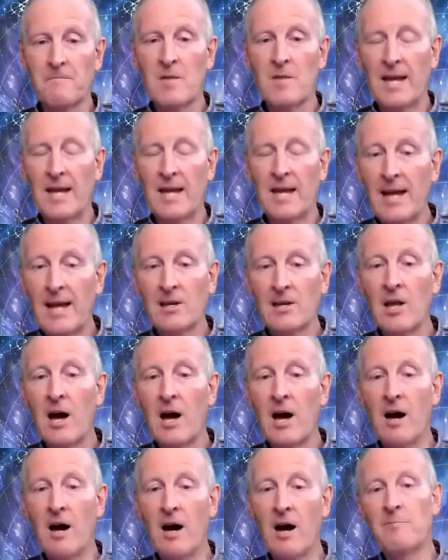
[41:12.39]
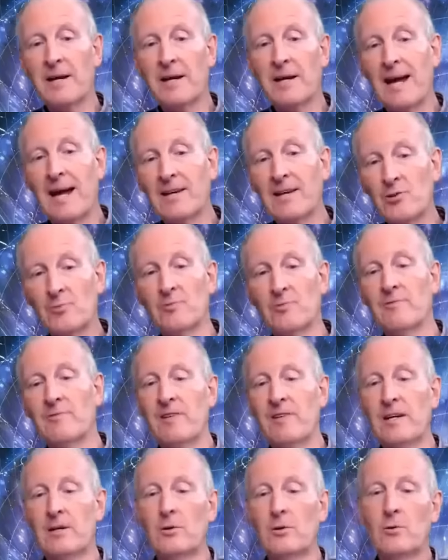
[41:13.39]
And that love began to
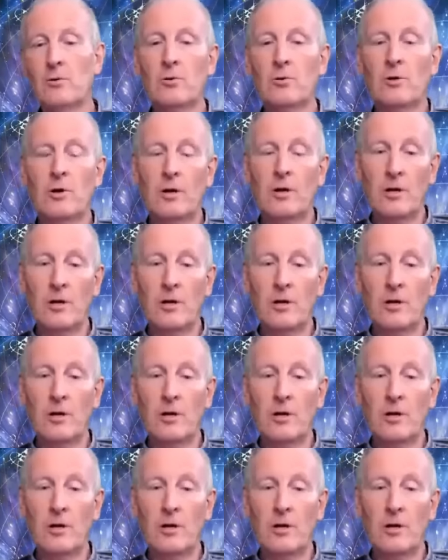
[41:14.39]
reveal